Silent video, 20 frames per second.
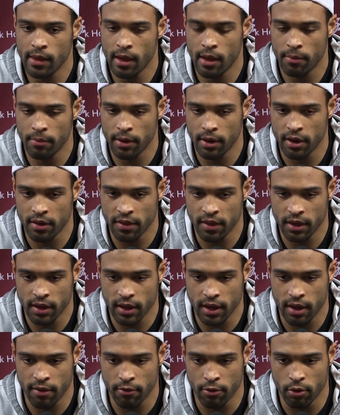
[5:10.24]
Yeah, I mean, I
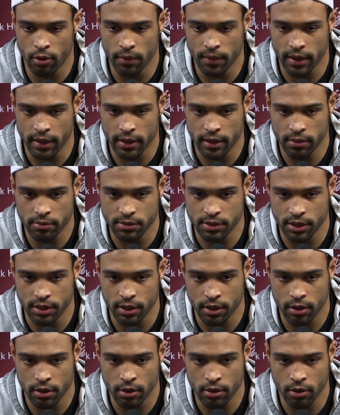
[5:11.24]
think everyone that comes in
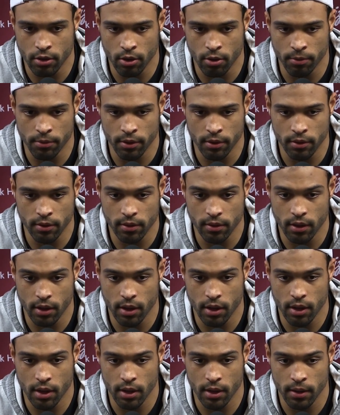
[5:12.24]
here, you hope
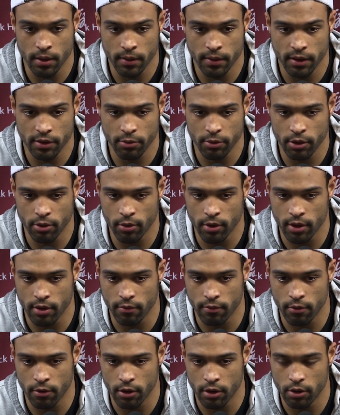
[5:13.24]
to, that's what you're
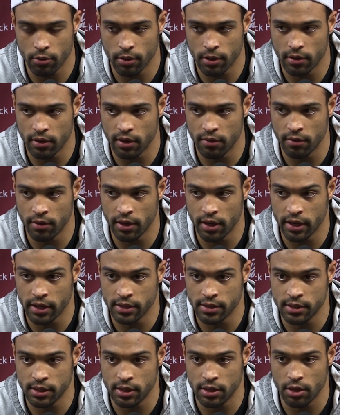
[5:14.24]
working for. You want to leave a
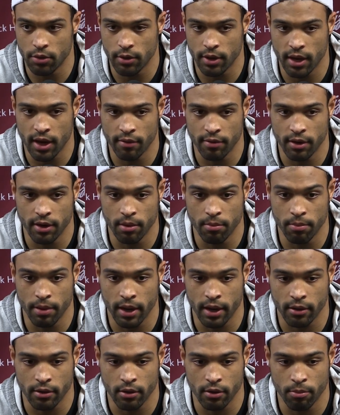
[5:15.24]
legacy and you want to have an
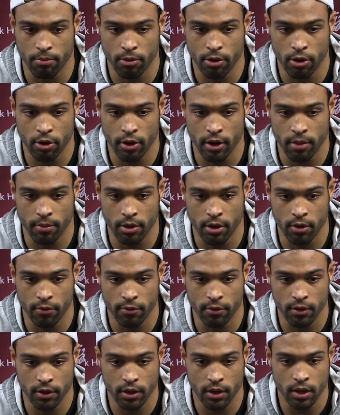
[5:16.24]
impact on the program. And
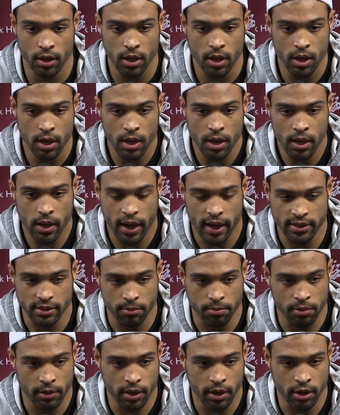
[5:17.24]
hopefully, as
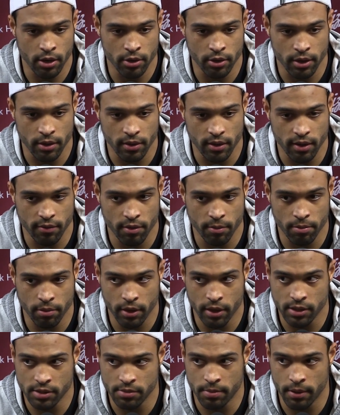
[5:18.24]
a player, you can leave the
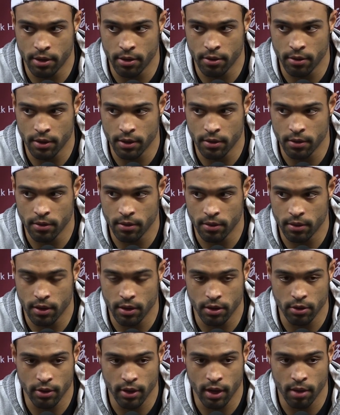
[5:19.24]
place better than
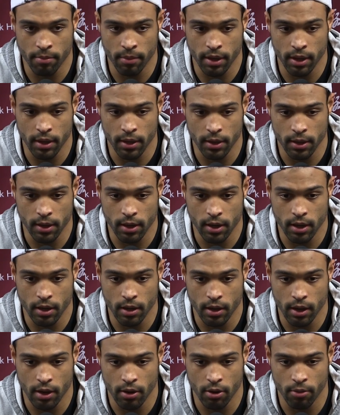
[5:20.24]
you came in. And
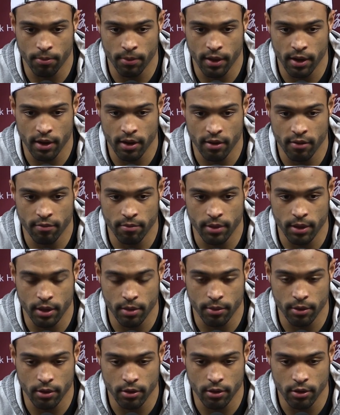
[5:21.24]
I hope that I've been
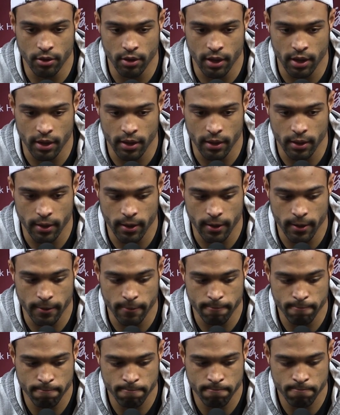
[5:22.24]
able to do that
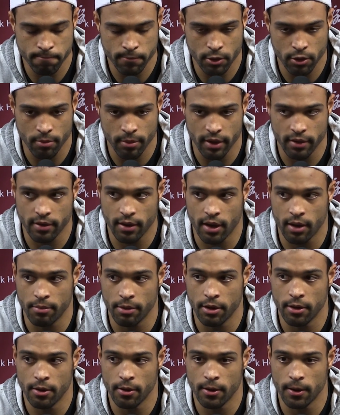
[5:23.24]
during my time
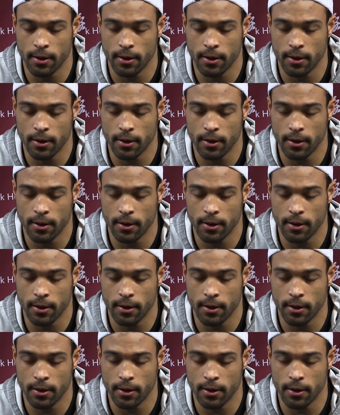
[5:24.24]
here.